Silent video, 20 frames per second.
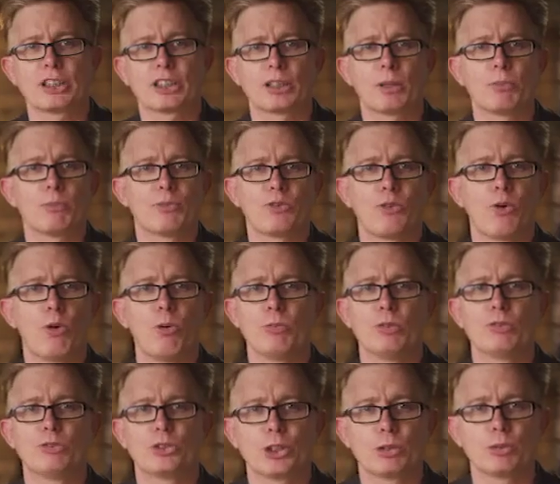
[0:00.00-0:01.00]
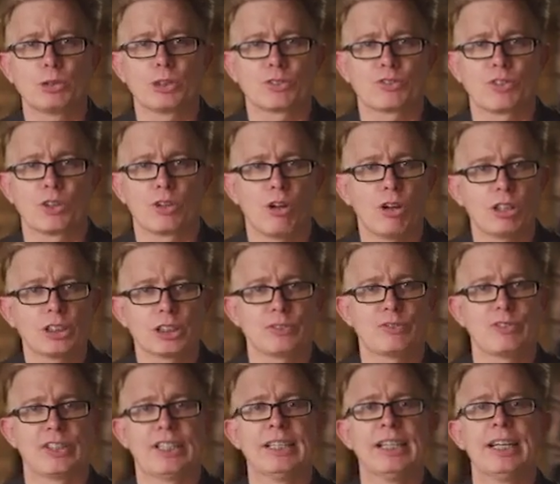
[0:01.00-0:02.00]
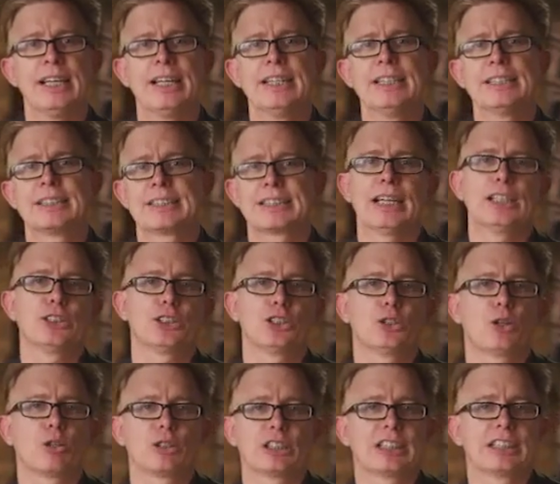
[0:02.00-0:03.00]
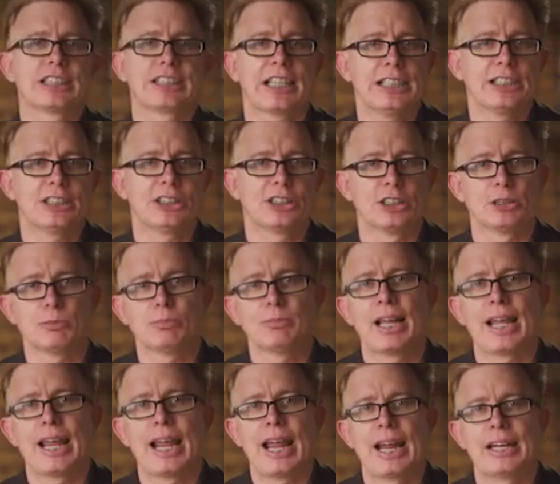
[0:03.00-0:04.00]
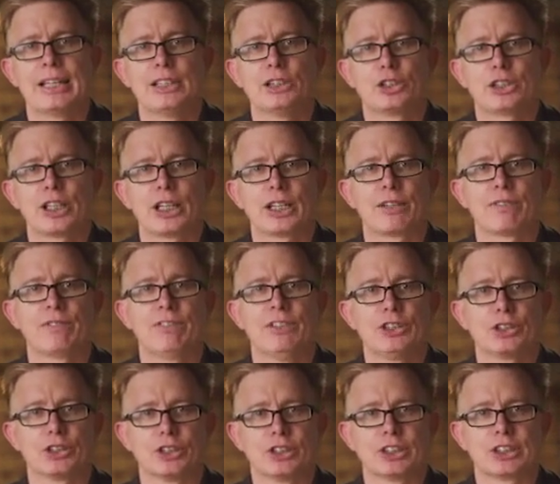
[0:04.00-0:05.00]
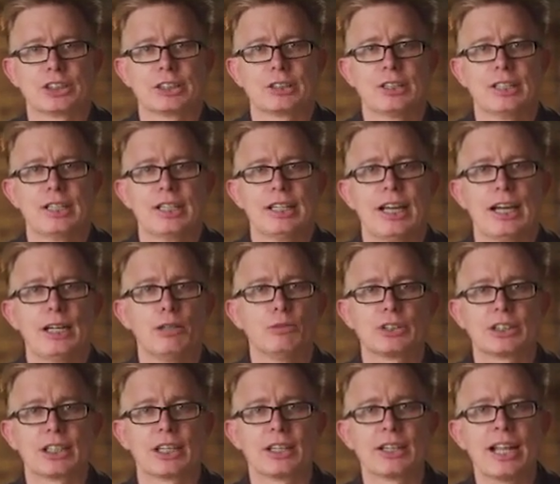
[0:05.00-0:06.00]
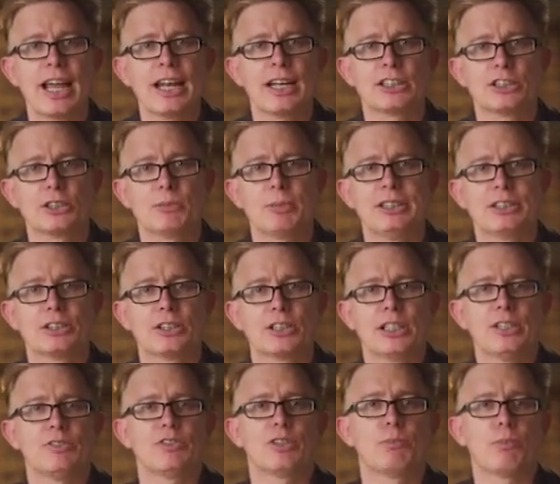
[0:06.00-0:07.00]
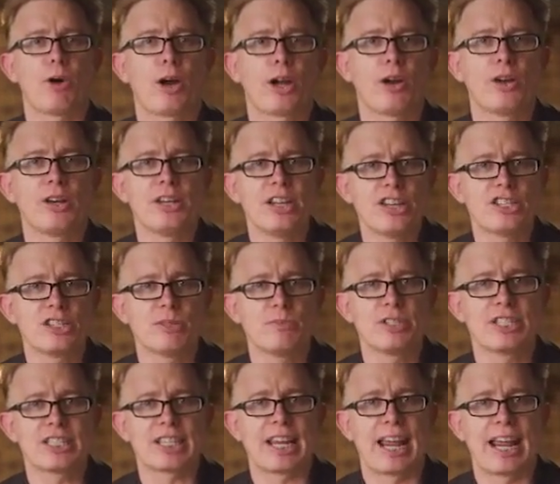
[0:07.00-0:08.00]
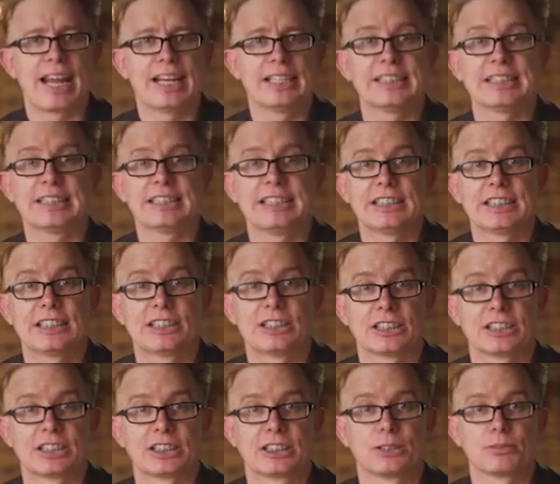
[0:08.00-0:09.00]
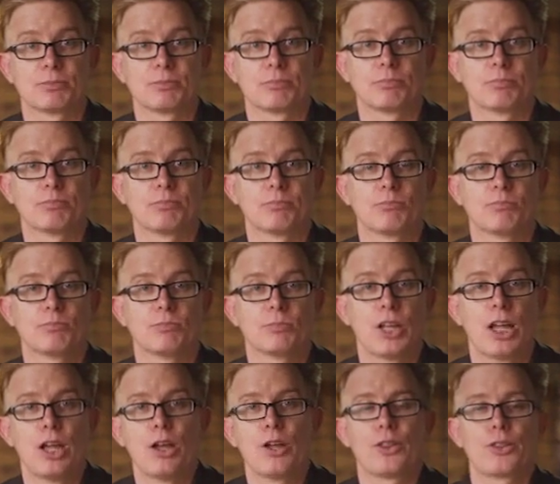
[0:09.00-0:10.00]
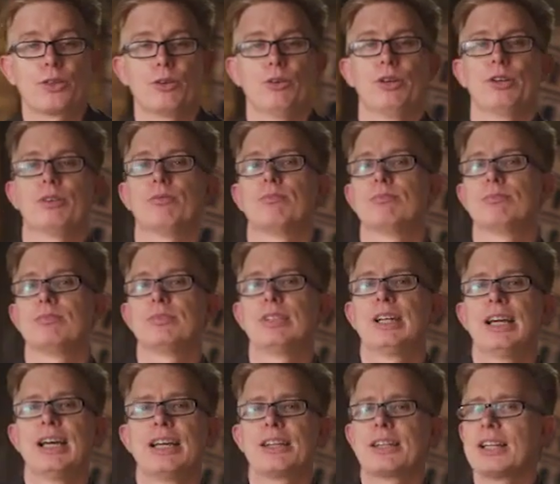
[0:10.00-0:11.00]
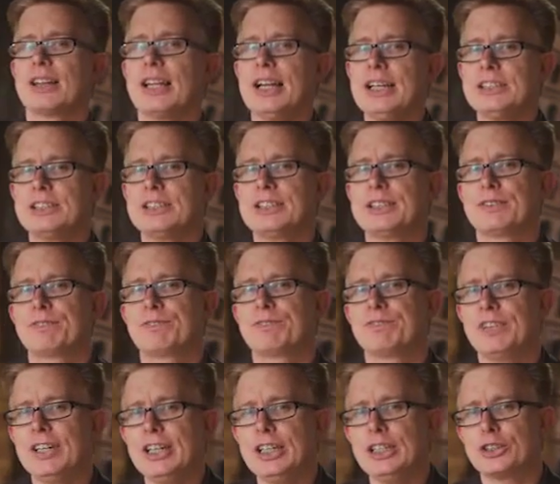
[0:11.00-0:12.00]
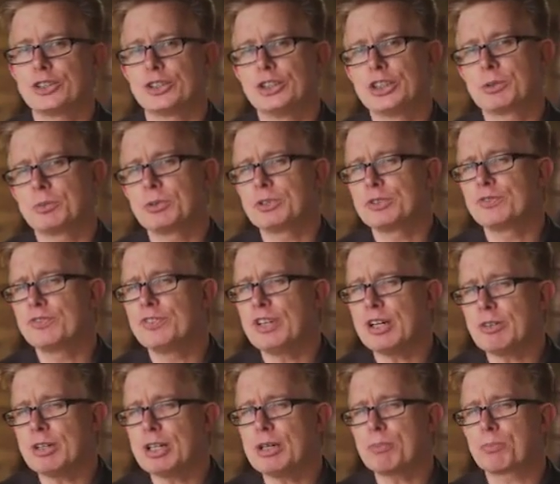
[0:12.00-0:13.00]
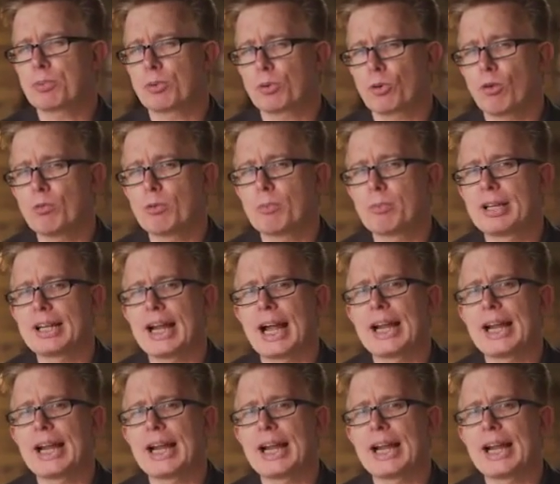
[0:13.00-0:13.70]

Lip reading: some form of Jewish philosophy centered on asceticism and angelic visions. And it was a letter to be delivered by Onesimus and Tychicus. Third, the letter to the Ephesians was very probably